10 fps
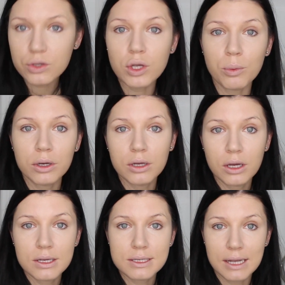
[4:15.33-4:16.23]
So I'm
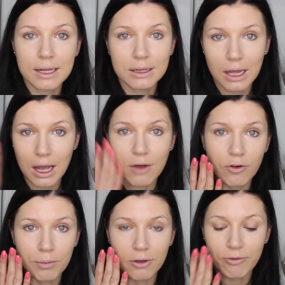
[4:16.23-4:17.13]
gonna set half
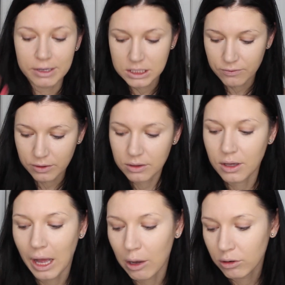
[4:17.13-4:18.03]
of my face with
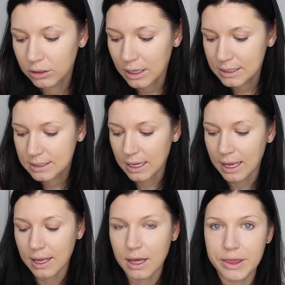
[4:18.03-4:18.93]
the Hourglass
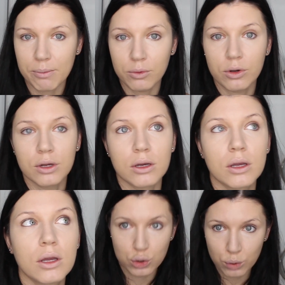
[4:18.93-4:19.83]
and I'm
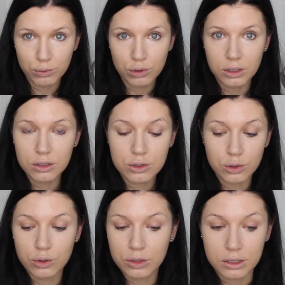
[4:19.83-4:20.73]
gonna zoom you in
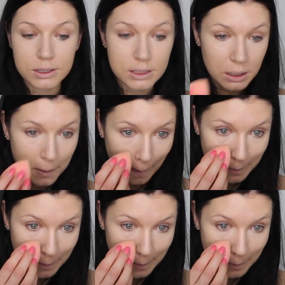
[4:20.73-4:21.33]
so you can see.